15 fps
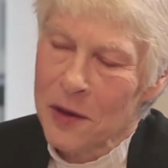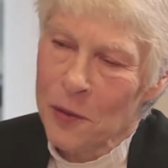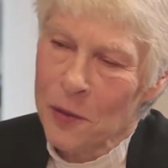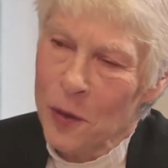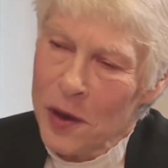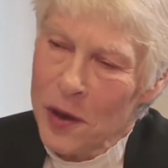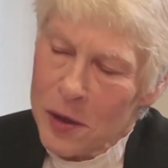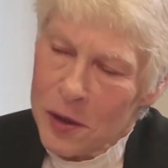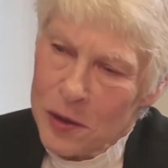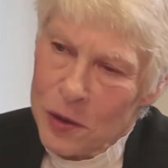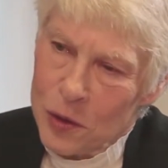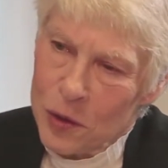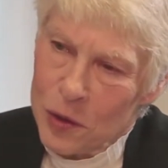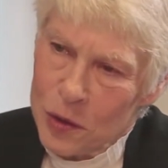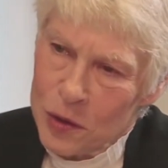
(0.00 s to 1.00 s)
If we could
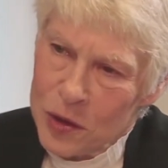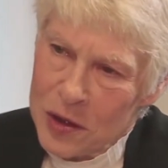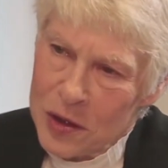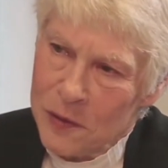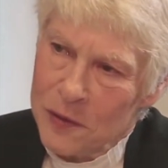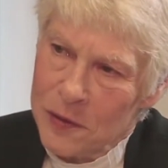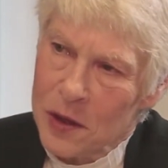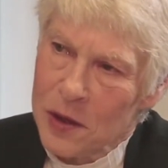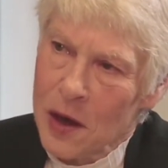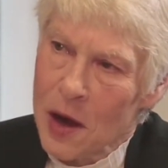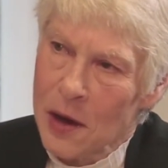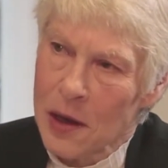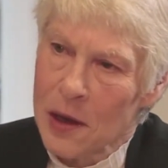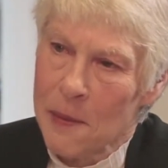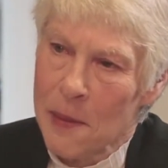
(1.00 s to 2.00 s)
shift to
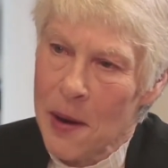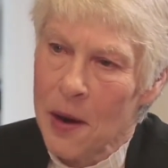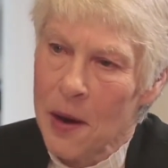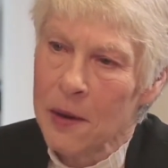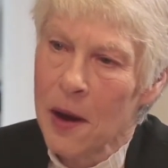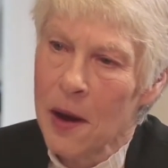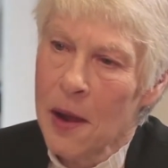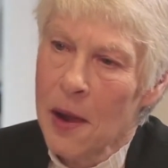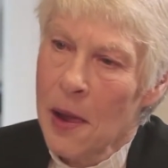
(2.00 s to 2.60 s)
talking about